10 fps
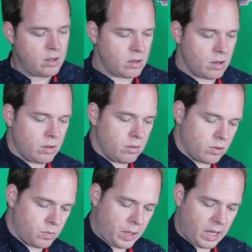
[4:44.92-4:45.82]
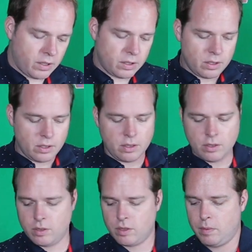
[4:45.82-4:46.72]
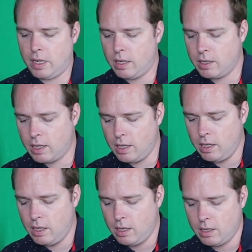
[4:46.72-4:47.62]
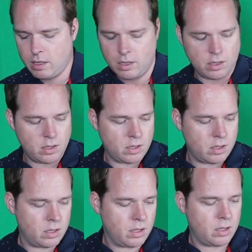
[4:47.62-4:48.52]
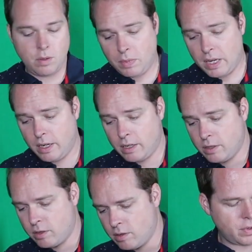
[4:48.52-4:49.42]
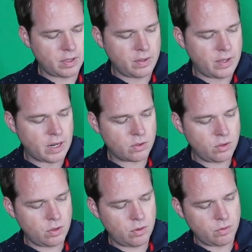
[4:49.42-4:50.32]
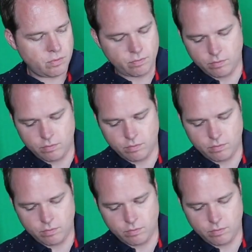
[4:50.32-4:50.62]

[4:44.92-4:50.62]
So spanner, some Allen key, the pliers fit in there too.